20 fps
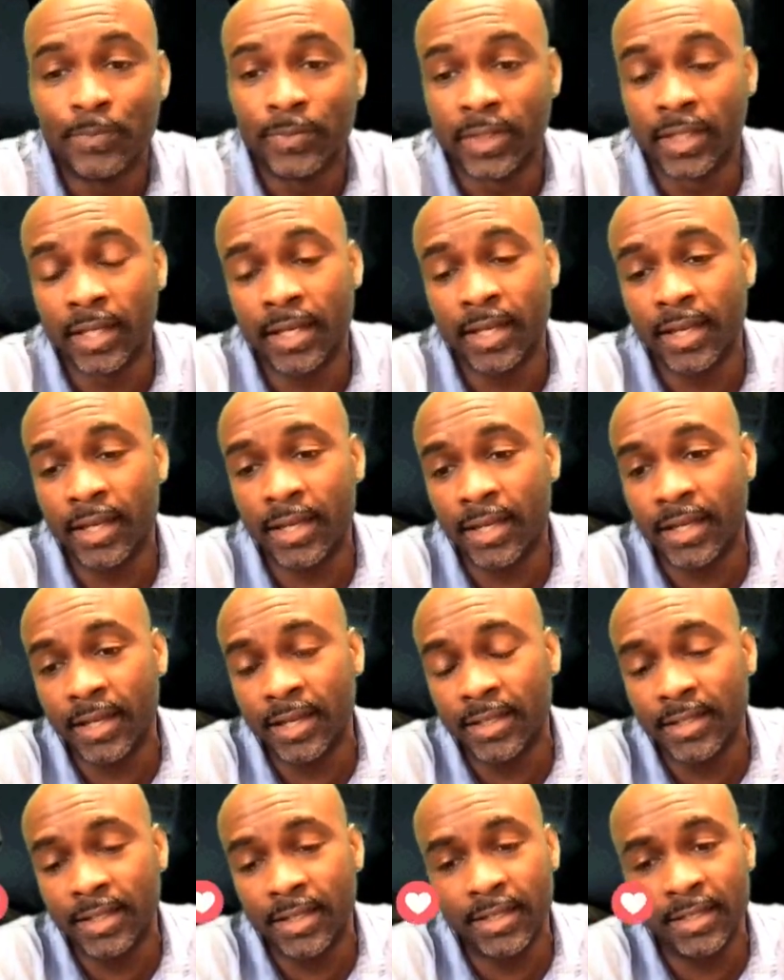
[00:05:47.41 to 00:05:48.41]

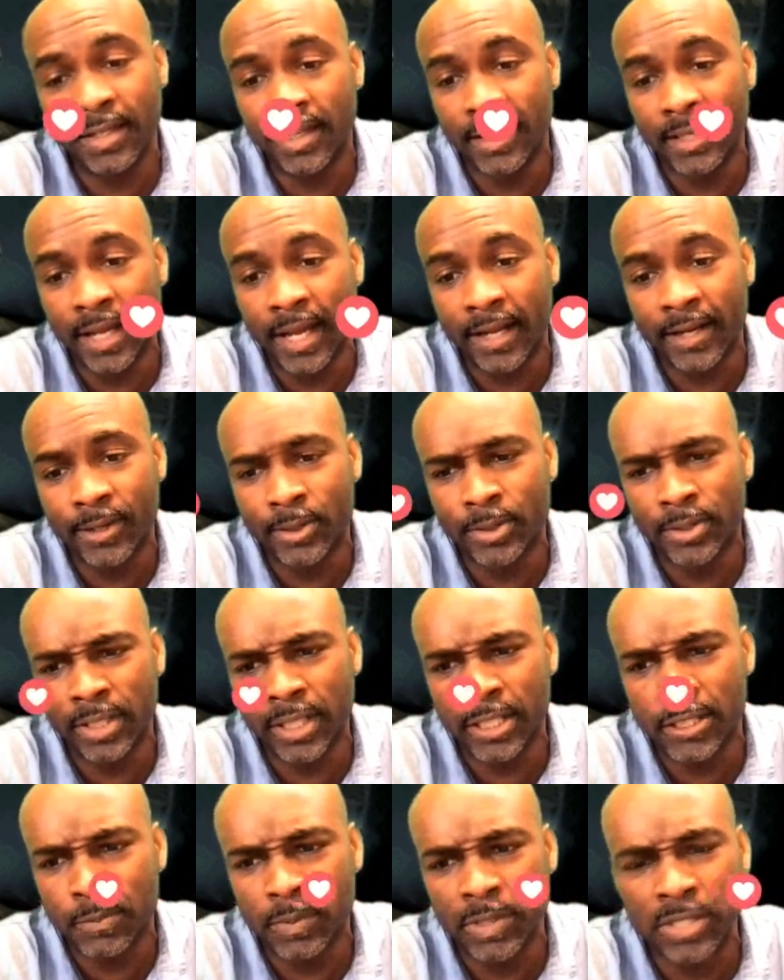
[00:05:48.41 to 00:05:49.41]
Yeah. I go to the
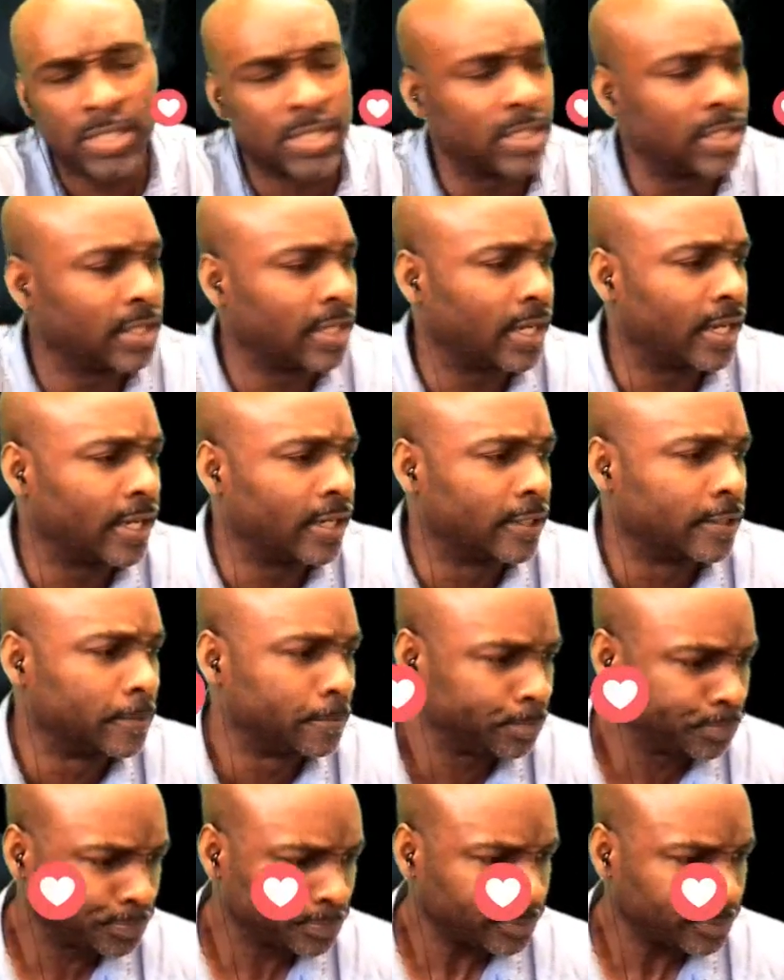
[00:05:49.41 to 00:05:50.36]
SPCA, and